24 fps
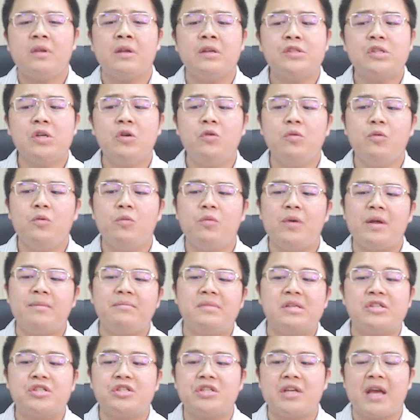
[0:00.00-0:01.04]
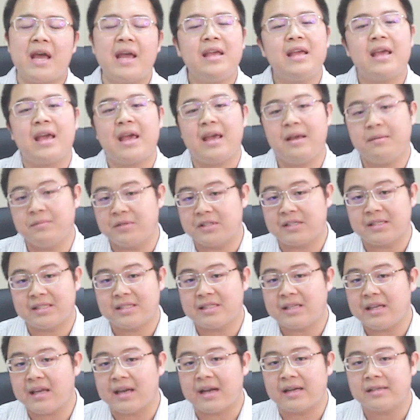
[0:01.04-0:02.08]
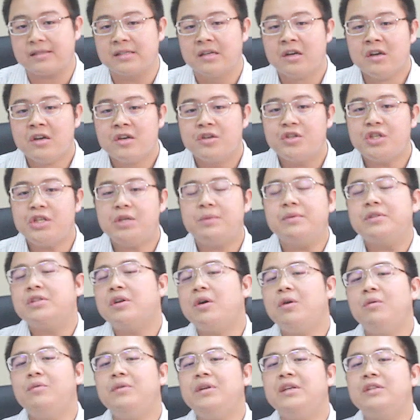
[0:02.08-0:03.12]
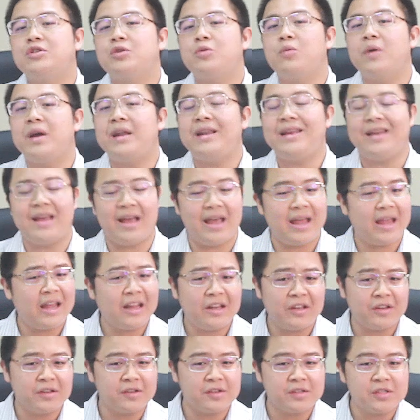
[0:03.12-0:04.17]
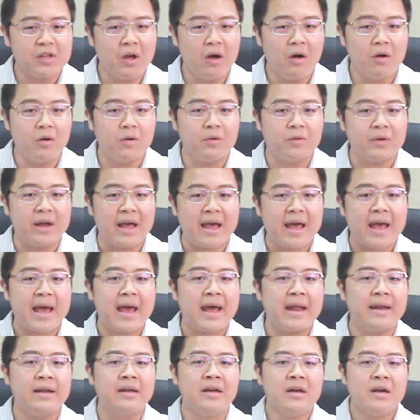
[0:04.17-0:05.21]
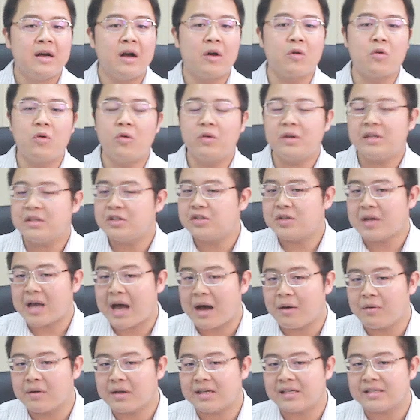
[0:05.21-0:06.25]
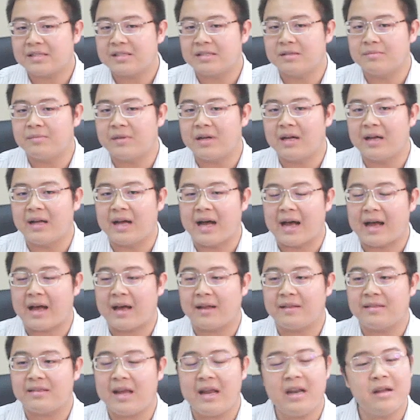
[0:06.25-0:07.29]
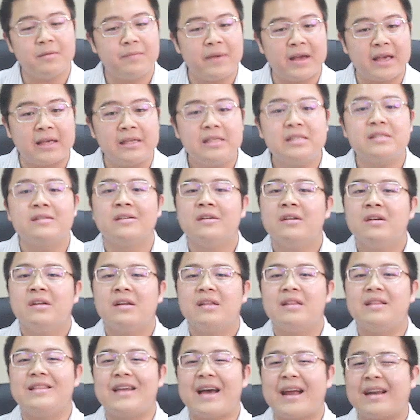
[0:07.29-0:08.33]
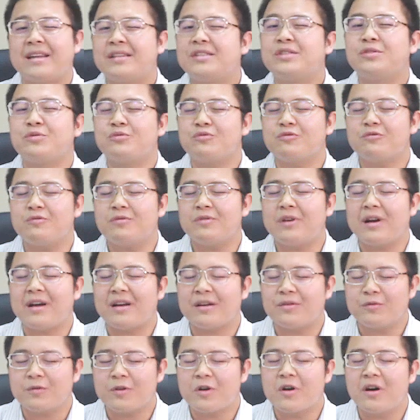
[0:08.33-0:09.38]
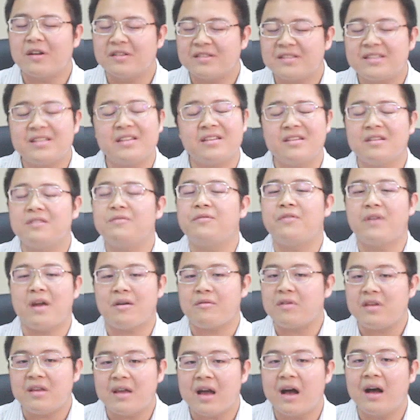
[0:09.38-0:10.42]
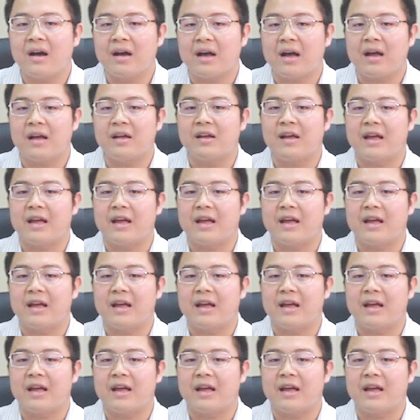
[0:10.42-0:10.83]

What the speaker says: So when Miss Chen came to see us, she was only 28 years old, and according to our customer database, that is considered very young.